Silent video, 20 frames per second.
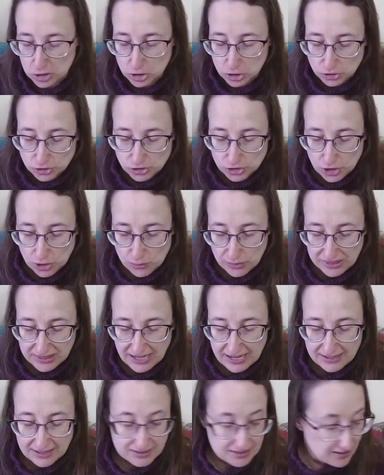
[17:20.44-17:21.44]
So
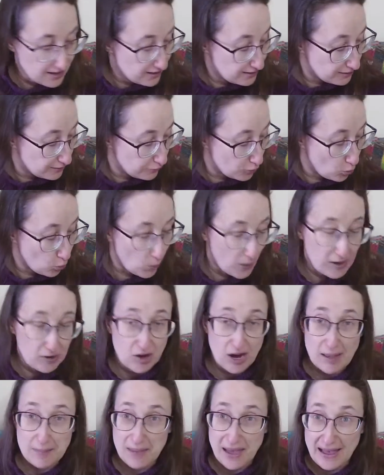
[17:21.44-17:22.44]
that is kind of where
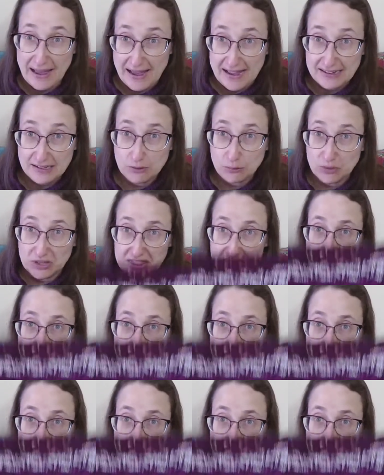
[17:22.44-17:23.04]
I'm at with